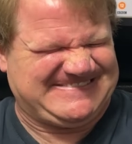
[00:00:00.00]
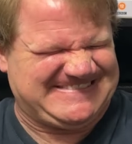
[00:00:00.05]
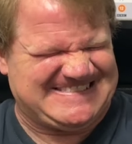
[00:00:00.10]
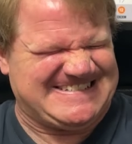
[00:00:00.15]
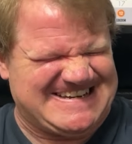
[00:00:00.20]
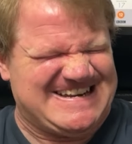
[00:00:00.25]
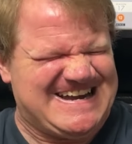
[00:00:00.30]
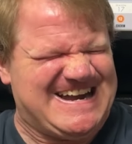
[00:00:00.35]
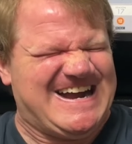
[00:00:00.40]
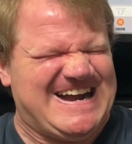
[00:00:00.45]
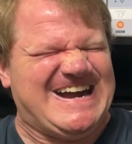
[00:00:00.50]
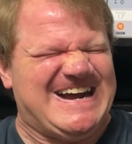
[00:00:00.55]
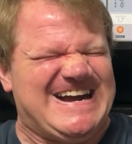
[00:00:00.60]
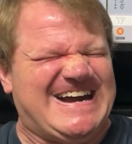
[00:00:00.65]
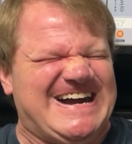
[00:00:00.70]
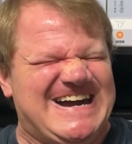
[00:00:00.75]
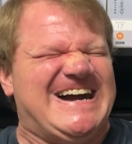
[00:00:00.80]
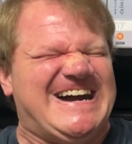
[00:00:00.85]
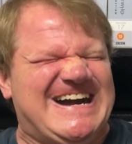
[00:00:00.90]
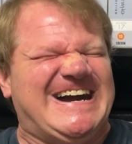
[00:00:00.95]

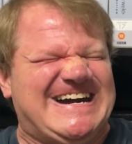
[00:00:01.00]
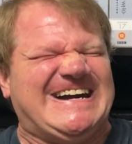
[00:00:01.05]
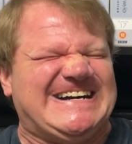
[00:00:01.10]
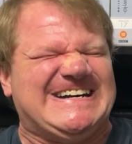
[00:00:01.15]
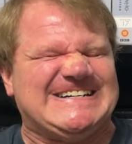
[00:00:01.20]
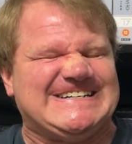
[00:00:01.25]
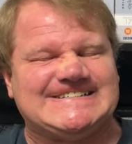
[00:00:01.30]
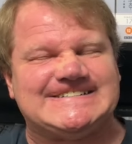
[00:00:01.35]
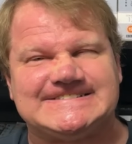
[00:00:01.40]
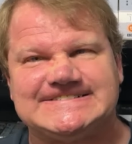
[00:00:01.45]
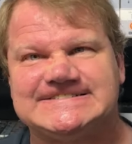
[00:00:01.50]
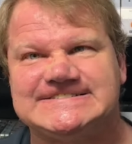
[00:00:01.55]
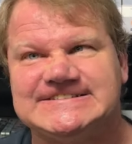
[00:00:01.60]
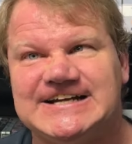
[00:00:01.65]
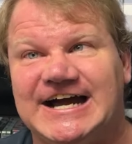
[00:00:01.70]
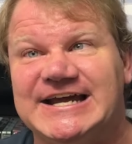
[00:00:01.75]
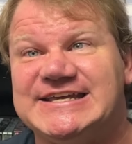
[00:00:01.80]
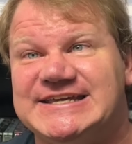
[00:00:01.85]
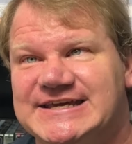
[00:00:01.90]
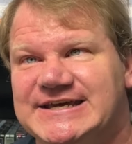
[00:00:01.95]

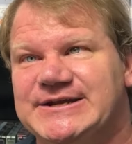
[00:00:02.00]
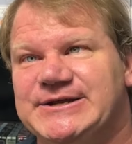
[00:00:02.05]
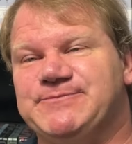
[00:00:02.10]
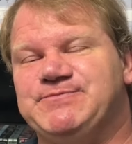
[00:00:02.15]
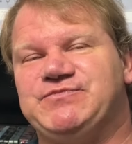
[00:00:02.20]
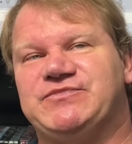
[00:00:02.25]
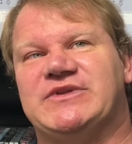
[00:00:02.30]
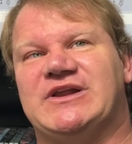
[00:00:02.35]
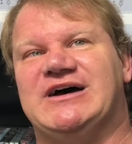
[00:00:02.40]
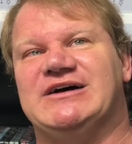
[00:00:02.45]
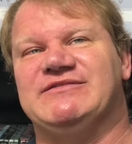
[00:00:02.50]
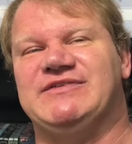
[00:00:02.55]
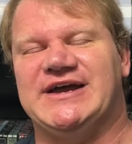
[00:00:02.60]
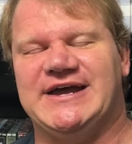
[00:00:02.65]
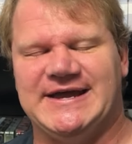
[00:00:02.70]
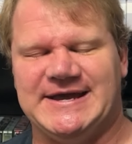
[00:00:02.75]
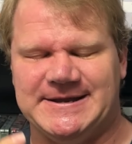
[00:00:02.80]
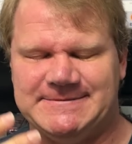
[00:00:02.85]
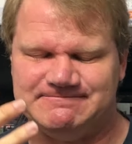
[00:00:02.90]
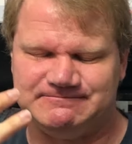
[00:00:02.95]
I get it. I've
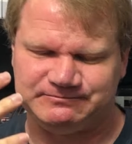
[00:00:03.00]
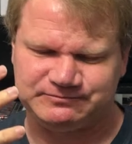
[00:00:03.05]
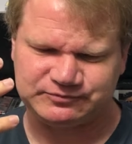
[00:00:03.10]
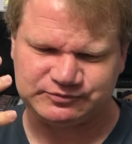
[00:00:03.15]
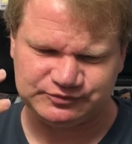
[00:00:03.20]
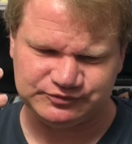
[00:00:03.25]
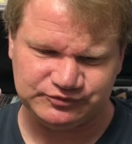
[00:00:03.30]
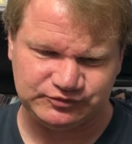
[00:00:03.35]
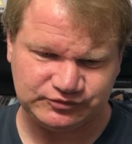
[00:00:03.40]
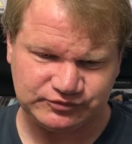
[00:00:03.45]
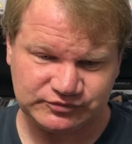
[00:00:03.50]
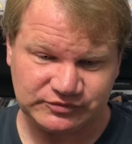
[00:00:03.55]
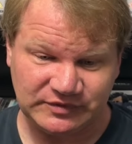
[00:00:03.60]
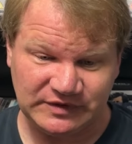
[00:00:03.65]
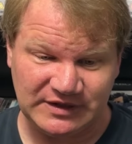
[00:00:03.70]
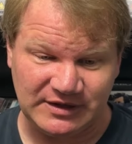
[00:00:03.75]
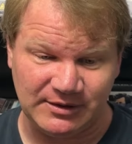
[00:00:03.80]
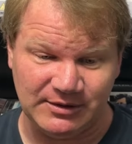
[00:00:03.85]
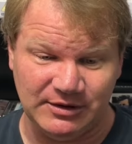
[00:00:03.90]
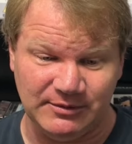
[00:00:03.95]
had
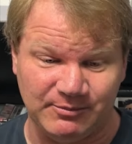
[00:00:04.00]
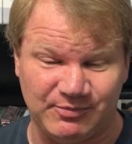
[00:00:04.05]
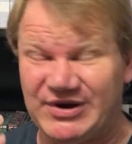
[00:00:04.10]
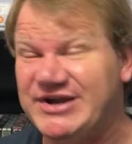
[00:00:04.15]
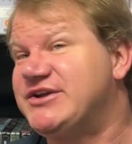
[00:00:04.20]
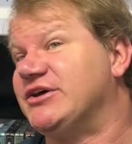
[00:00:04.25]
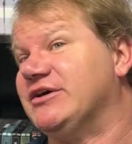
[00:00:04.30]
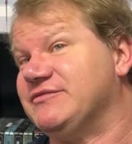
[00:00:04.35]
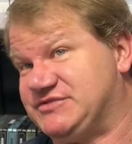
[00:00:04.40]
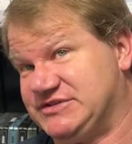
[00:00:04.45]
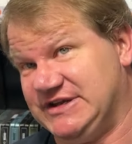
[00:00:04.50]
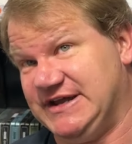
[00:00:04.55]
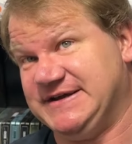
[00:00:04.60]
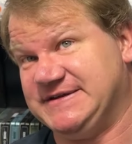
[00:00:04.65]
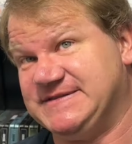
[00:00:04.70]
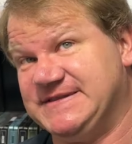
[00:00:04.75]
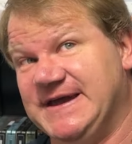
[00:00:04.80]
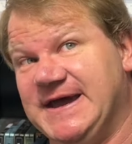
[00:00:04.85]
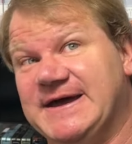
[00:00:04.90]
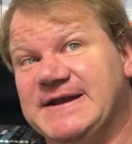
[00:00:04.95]
breakups
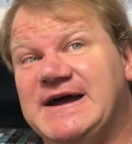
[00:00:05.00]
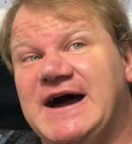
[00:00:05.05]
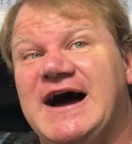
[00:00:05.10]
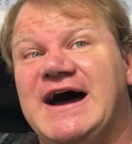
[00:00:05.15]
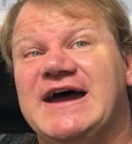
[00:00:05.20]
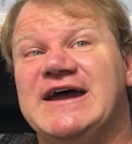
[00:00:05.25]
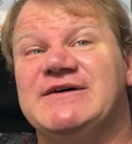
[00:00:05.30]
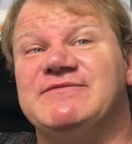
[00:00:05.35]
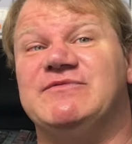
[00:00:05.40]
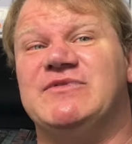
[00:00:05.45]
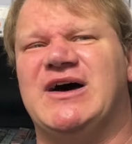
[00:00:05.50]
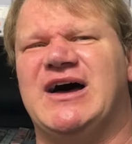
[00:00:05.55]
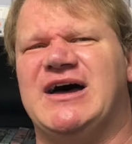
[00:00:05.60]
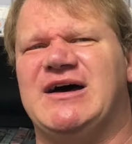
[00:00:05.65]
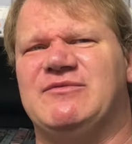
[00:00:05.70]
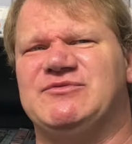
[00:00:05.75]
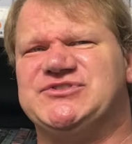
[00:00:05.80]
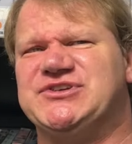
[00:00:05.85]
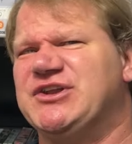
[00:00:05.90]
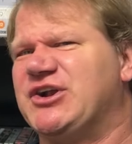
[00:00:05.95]
like that.
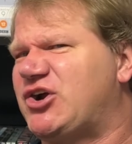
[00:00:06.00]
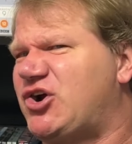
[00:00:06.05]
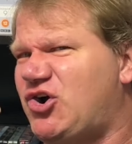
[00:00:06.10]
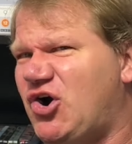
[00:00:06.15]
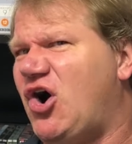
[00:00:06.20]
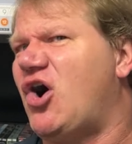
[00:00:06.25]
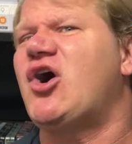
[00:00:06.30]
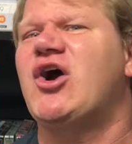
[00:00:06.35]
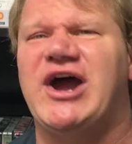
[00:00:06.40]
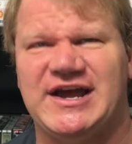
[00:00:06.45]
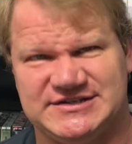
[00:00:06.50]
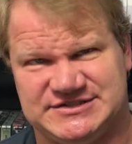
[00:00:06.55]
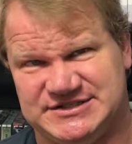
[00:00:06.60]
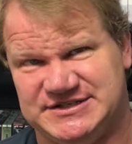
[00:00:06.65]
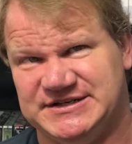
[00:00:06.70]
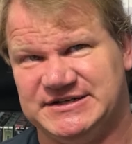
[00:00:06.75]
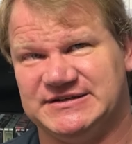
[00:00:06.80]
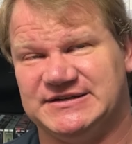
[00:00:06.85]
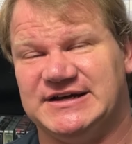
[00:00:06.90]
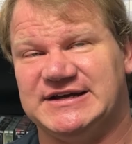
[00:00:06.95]
I was in a car
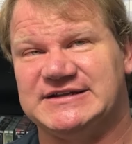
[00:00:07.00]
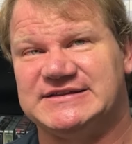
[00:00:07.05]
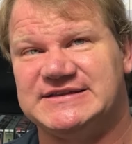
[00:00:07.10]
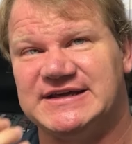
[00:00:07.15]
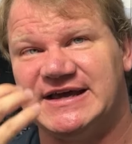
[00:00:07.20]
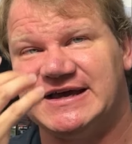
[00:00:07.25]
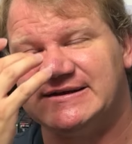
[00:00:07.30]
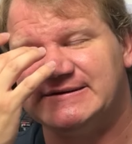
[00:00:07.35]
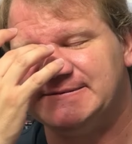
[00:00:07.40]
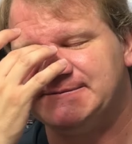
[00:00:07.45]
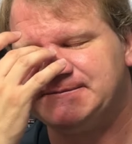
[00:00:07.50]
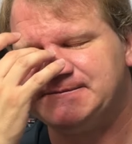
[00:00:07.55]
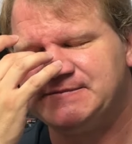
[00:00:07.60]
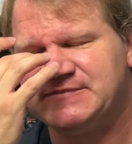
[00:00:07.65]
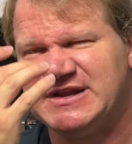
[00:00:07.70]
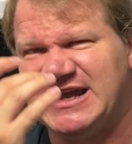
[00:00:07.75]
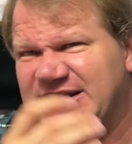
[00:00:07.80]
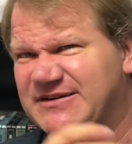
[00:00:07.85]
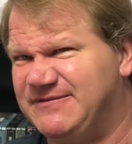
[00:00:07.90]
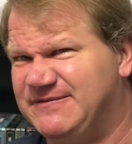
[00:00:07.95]
accident like that.
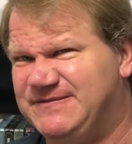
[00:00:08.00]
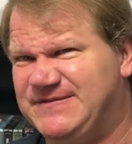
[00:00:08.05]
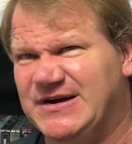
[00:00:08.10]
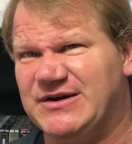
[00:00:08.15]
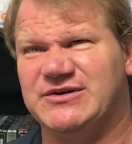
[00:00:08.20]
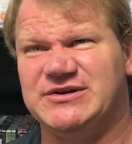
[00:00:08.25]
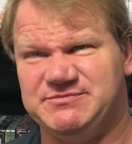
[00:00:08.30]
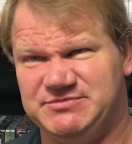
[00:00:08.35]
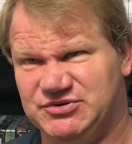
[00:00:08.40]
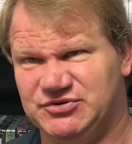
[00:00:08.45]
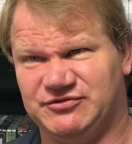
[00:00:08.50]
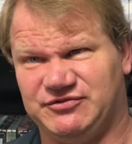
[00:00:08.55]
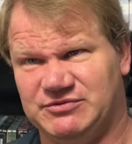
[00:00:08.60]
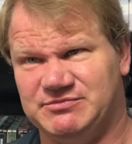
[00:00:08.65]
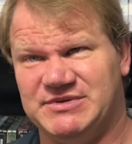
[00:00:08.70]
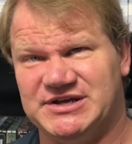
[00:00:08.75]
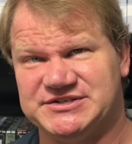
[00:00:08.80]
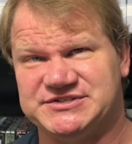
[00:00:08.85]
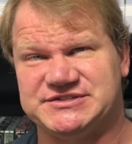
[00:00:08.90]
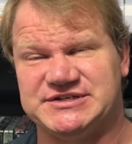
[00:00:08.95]
I had a very
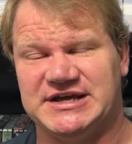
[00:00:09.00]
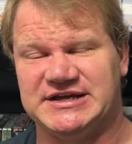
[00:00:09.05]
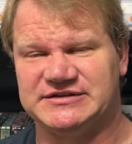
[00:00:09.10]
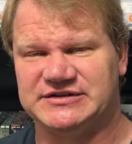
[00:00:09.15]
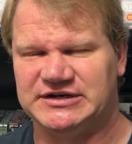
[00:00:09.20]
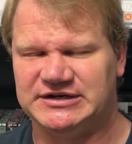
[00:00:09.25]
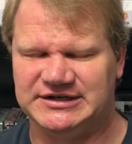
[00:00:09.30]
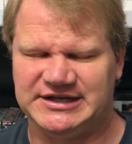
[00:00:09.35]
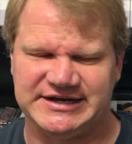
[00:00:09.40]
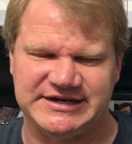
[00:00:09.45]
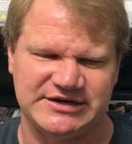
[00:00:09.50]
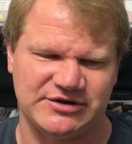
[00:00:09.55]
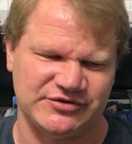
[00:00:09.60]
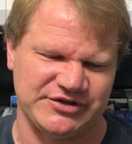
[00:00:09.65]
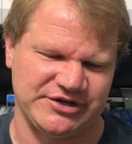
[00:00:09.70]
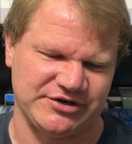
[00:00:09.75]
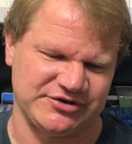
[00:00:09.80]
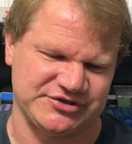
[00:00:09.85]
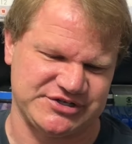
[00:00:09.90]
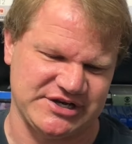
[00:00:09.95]
beautiful Mustang that a lady on
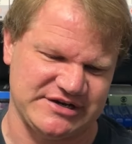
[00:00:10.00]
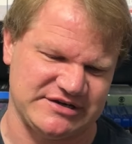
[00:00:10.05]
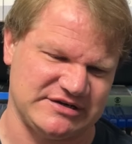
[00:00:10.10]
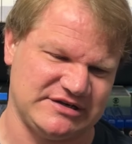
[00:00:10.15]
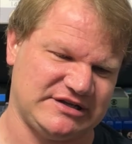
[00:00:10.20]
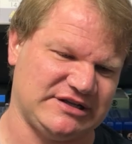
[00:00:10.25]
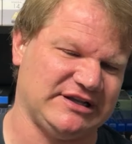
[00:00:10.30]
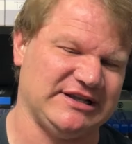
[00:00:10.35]
the interstate